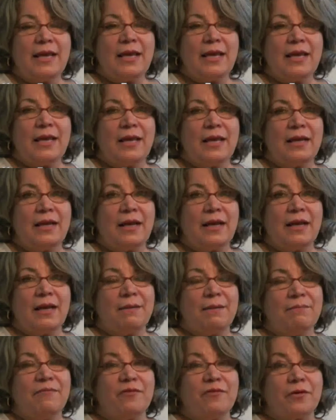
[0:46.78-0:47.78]
And
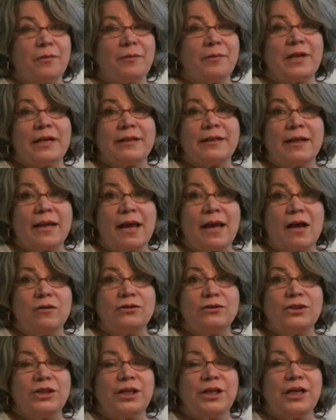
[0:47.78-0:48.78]
I'm from another
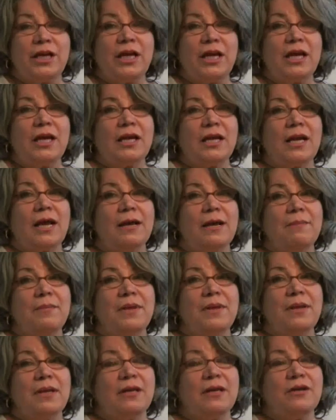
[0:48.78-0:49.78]
country, and I've
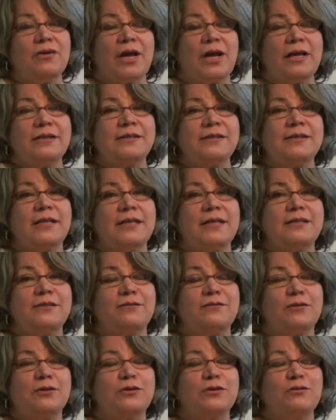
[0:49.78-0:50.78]
been in the United States
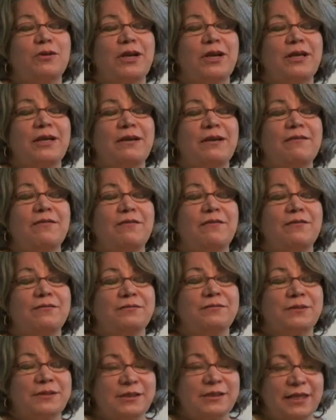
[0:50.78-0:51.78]
for
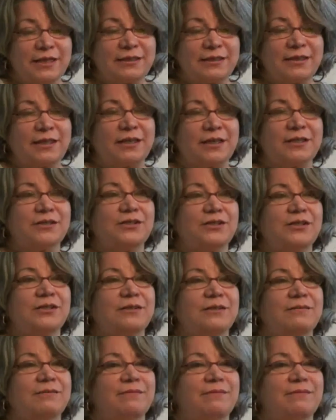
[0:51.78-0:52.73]
26 years.